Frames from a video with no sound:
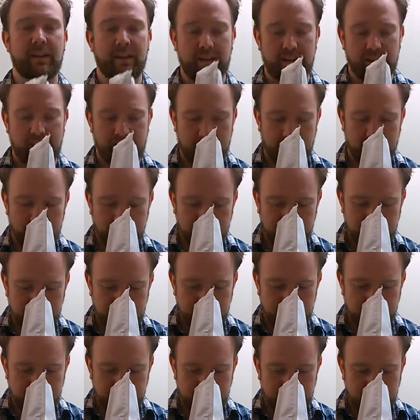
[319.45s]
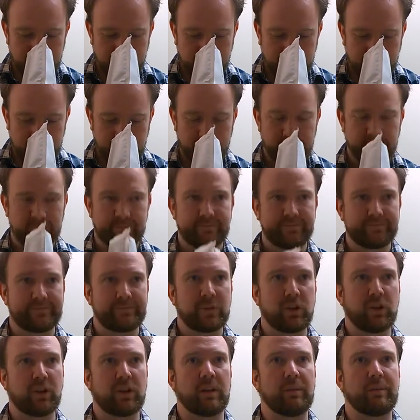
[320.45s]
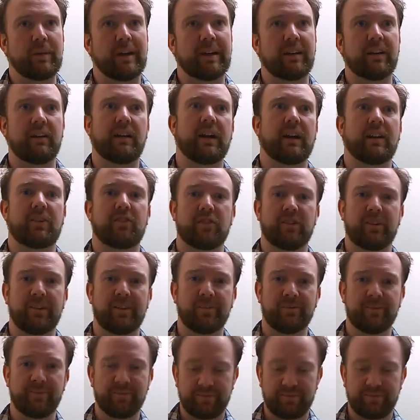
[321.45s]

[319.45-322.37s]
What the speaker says: like cookie batter, actually.